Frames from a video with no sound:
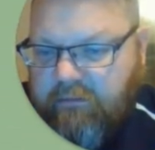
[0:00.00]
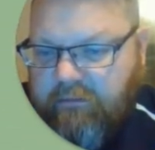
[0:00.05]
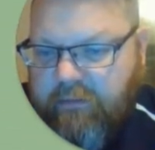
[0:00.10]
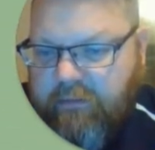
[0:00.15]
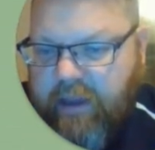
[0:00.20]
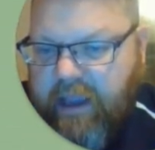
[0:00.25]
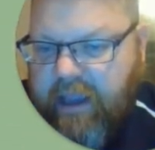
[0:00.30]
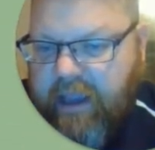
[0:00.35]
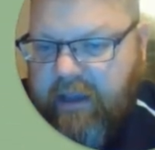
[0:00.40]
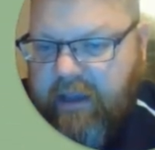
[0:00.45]

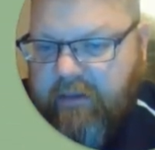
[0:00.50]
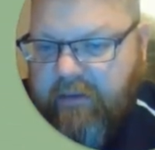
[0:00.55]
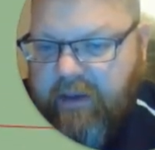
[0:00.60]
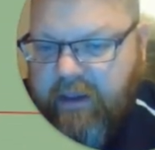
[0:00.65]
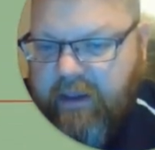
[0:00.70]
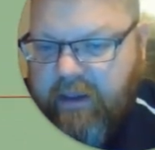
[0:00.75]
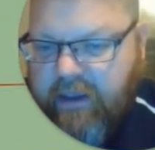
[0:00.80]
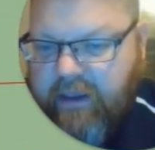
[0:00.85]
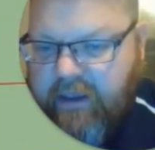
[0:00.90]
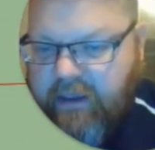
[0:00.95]

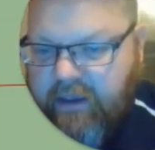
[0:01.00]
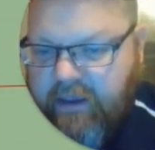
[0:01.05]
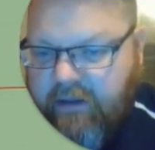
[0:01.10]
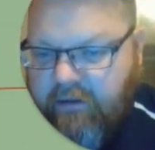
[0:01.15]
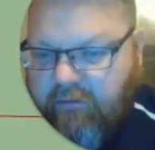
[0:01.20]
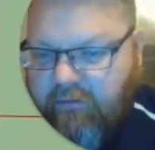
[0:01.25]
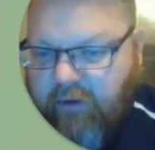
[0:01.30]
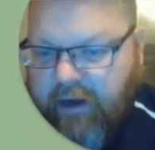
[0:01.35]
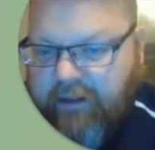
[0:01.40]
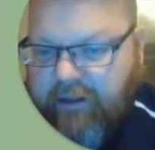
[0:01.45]

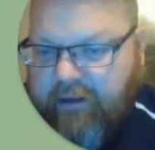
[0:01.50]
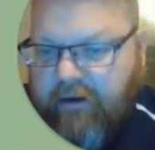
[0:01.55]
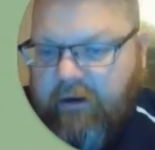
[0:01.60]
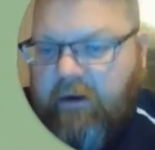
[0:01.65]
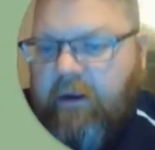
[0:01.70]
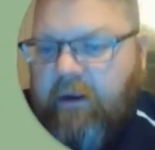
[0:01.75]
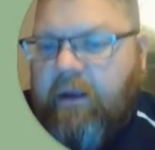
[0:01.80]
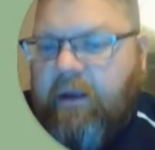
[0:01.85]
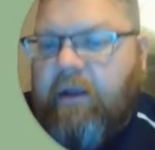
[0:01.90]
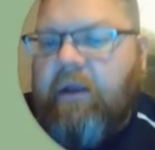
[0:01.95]
Maybe right there.
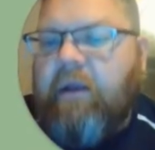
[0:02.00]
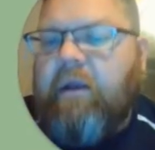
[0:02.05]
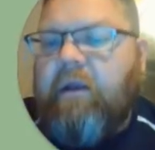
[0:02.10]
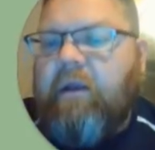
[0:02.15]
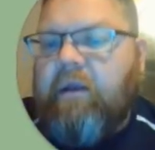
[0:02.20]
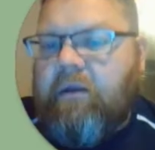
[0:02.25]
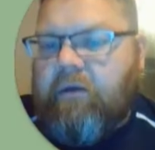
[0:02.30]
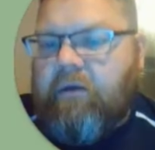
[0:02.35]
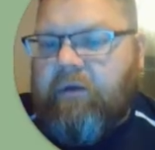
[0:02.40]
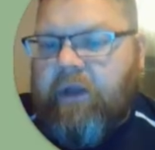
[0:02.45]

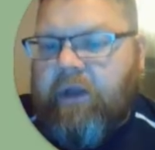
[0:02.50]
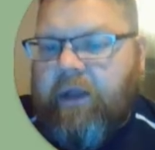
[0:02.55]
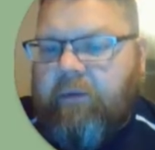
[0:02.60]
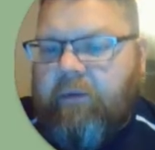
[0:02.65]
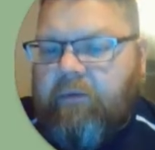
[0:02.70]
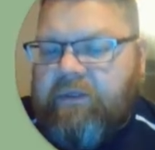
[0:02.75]
Okay,